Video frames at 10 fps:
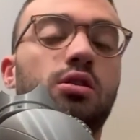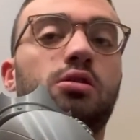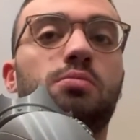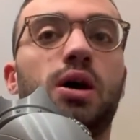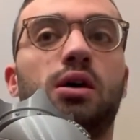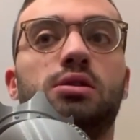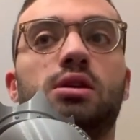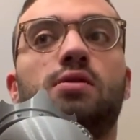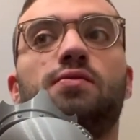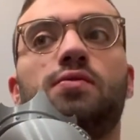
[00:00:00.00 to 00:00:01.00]
could balance
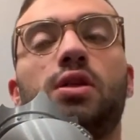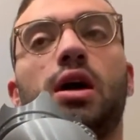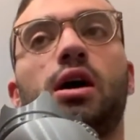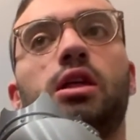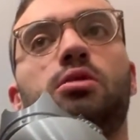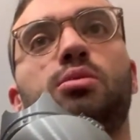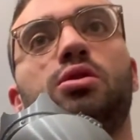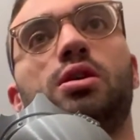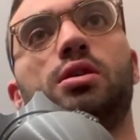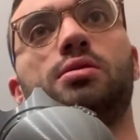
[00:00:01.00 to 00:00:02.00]
out for that Kyler
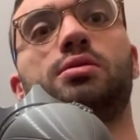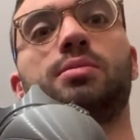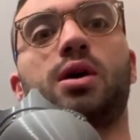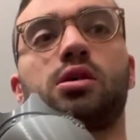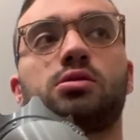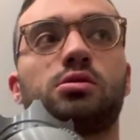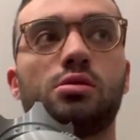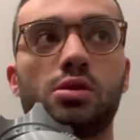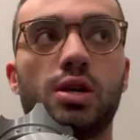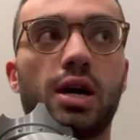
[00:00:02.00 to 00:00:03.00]
Murray debacle
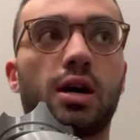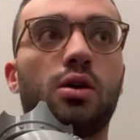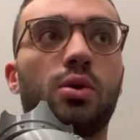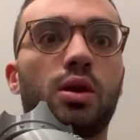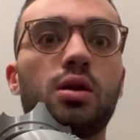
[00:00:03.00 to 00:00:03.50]
you got going.